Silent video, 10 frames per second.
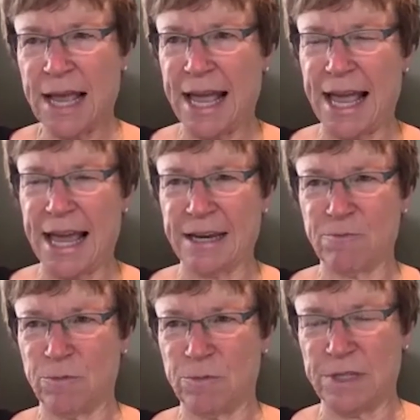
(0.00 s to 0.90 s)

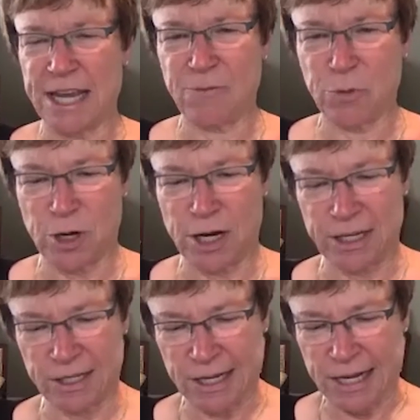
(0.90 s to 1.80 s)
And Dave put on
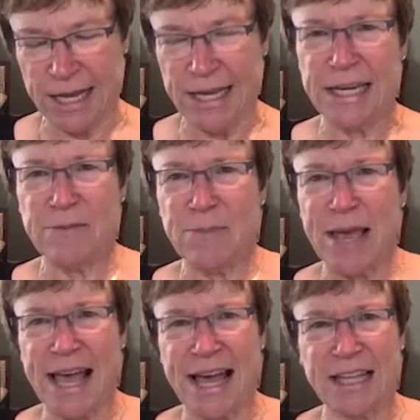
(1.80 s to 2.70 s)
his knee
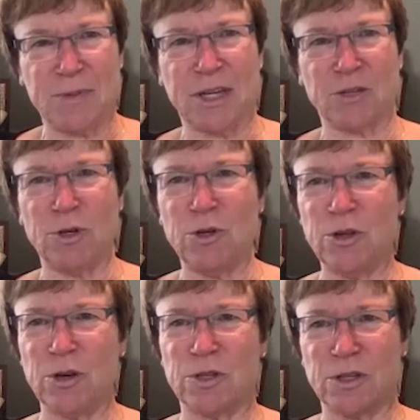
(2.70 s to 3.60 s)
pads because we knew
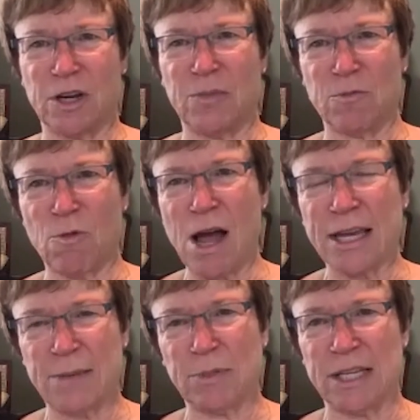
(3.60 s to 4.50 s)
there was going to be
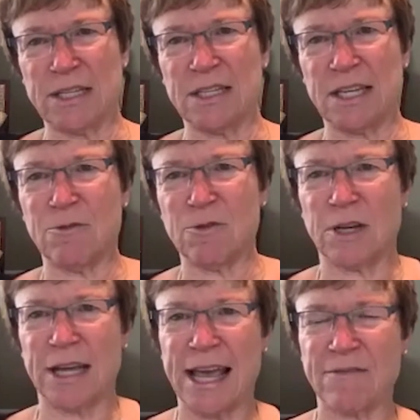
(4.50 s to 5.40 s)
rocky places that he was going
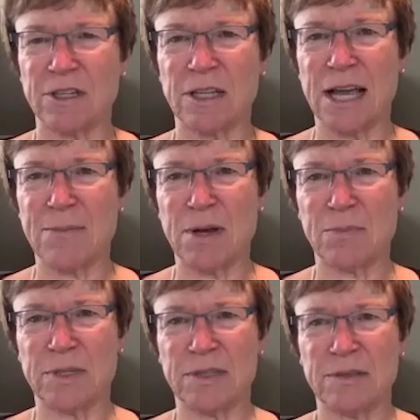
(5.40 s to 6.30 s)
to have to climb up
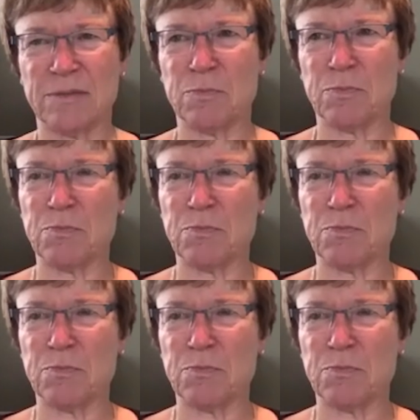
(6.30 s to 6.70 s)
and